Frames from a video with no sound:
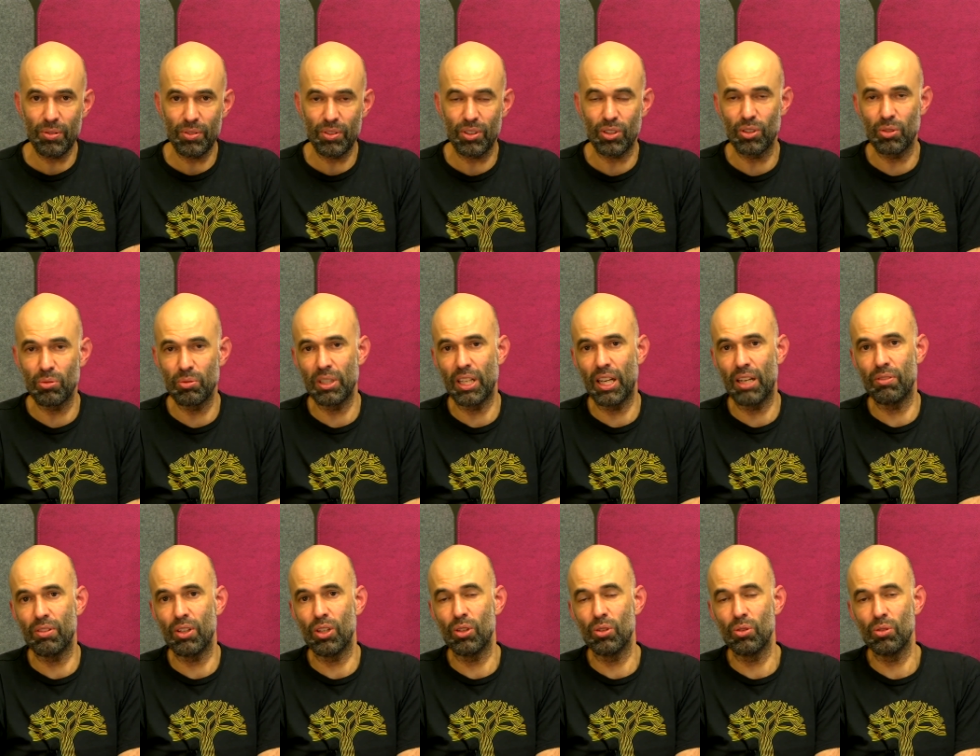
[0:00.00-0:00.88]
So we have
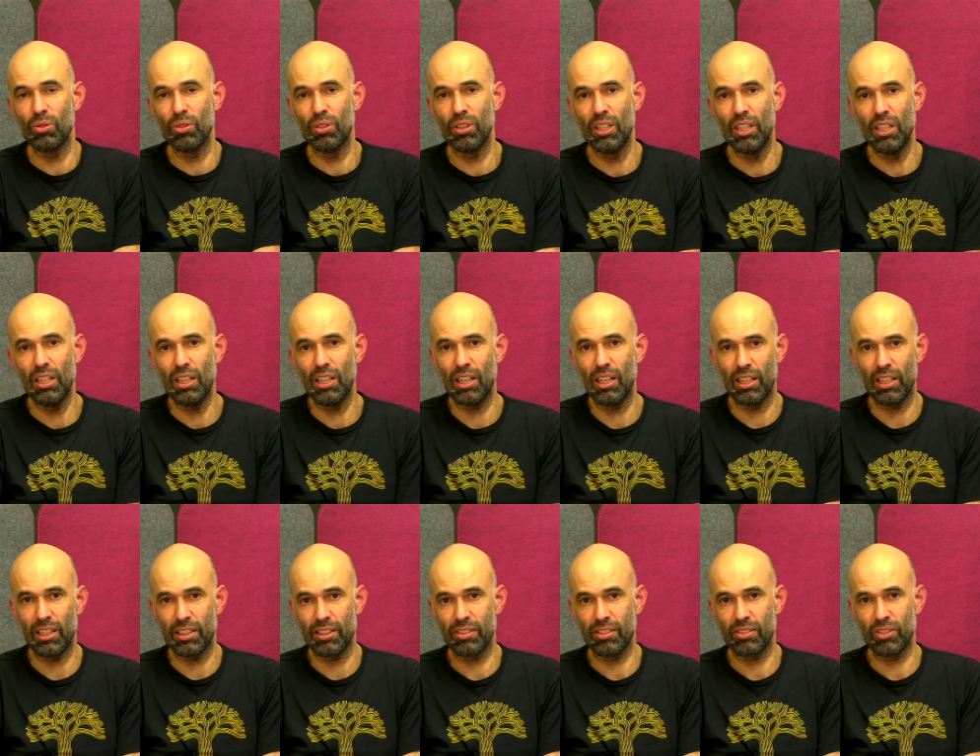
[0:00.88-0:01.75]
a whole
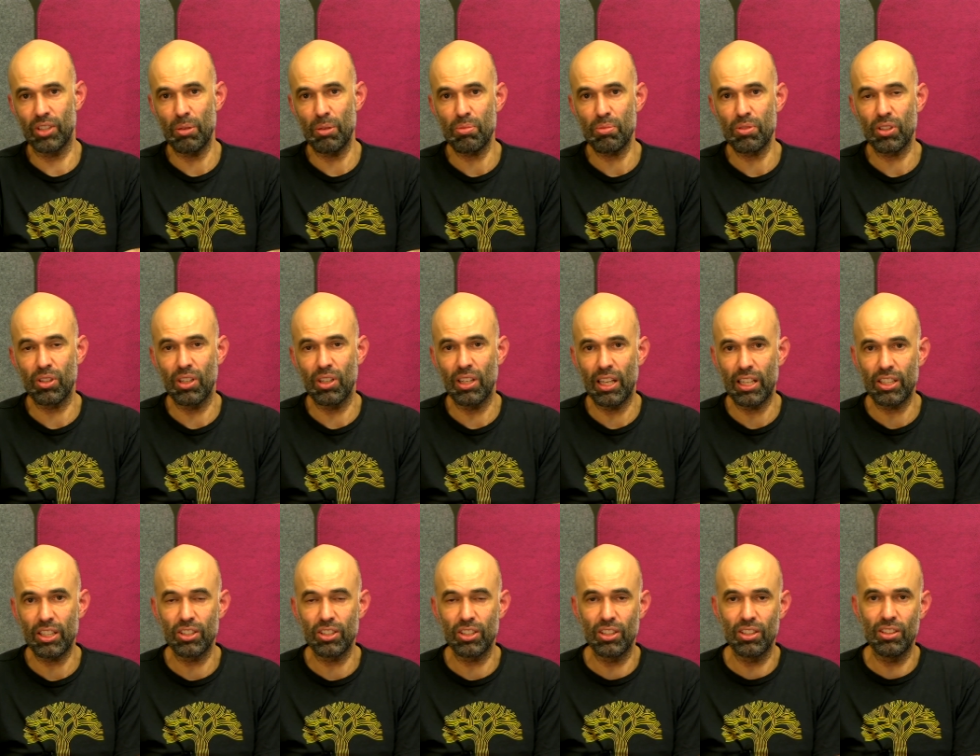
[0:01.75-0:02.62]
like script
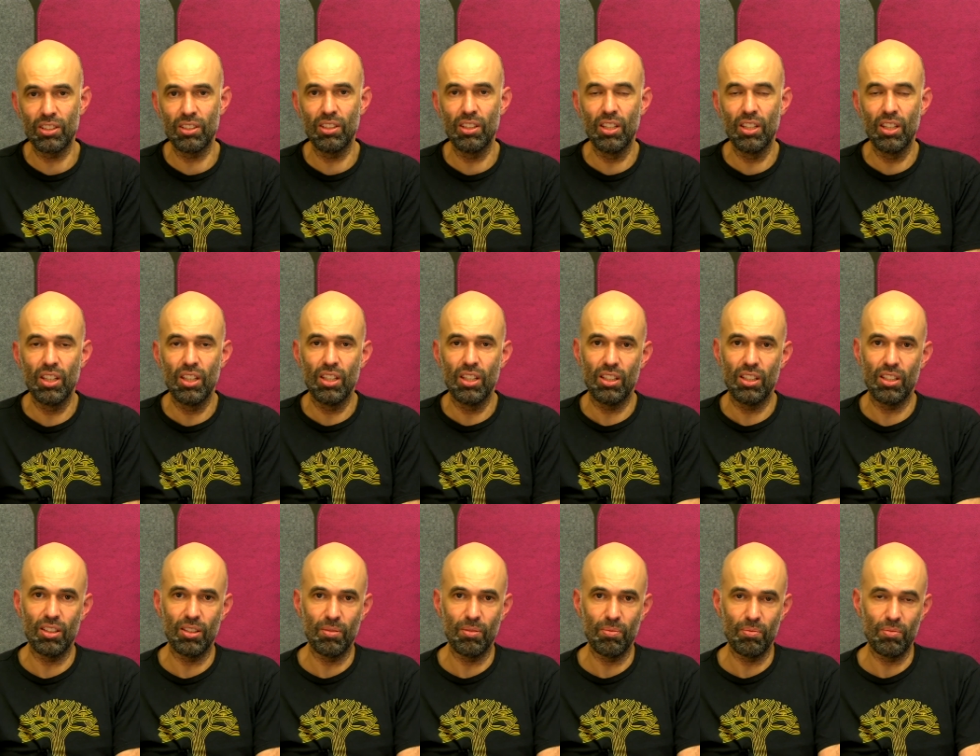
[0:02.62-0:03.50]
collection
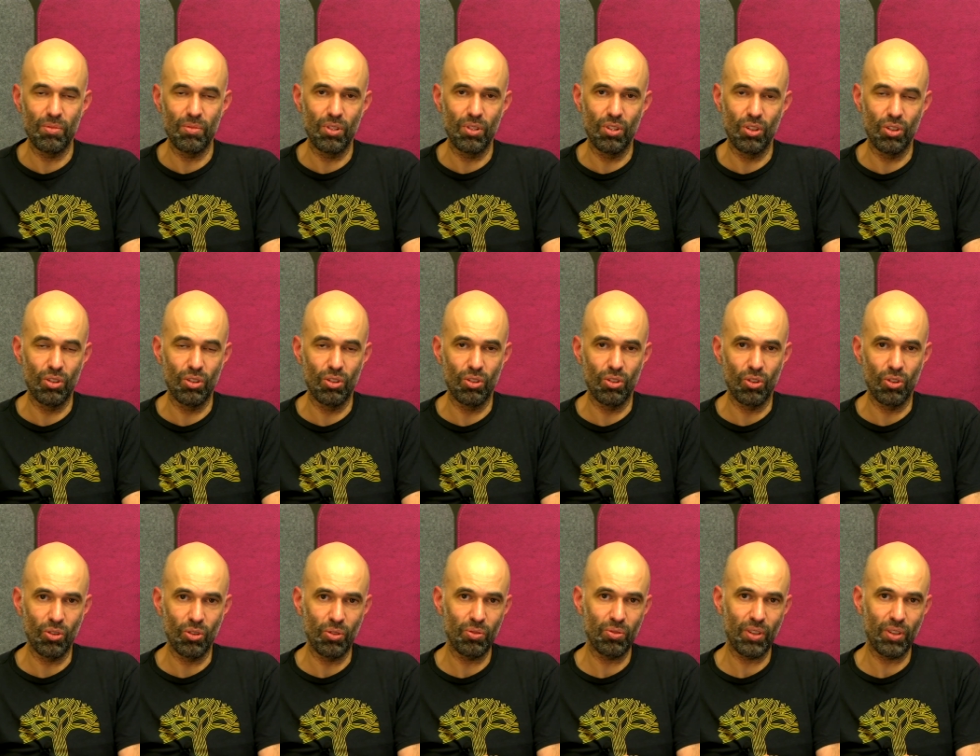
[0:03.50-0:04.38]
um,
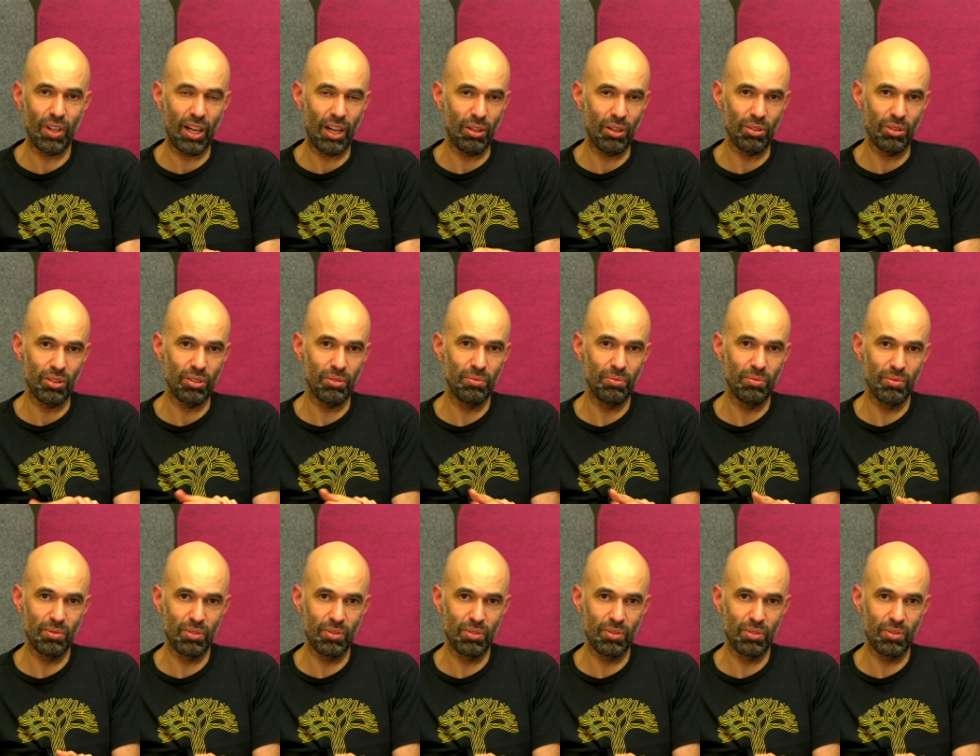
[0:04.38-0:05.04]
of our